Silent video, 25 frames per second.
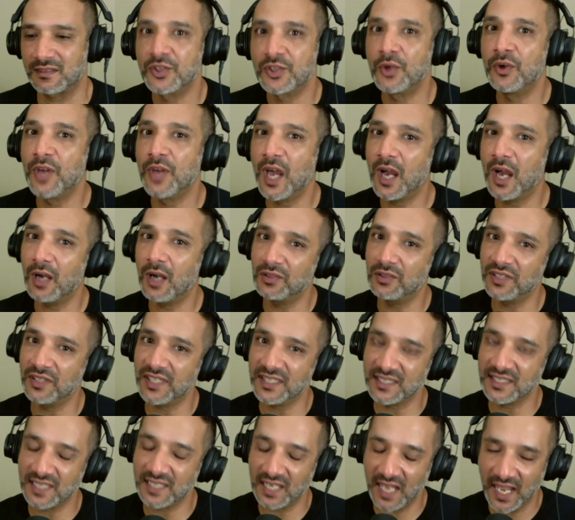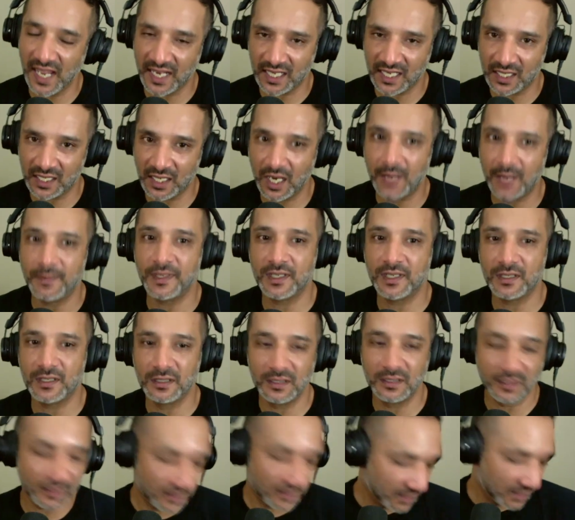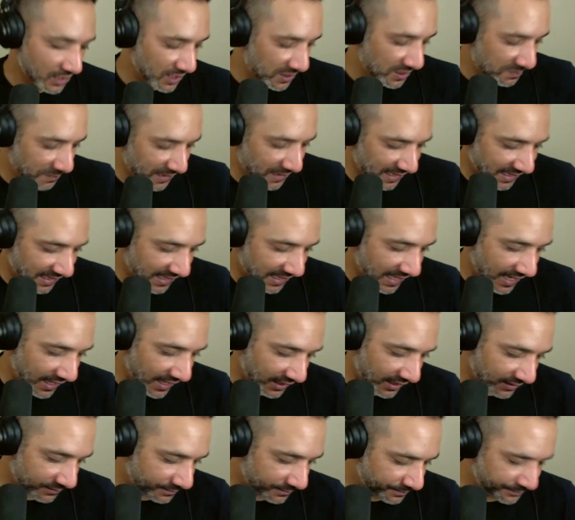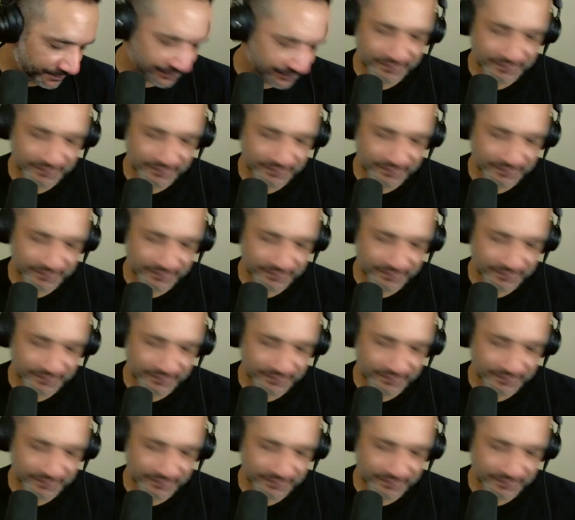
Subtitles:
So not only is it economical, but again,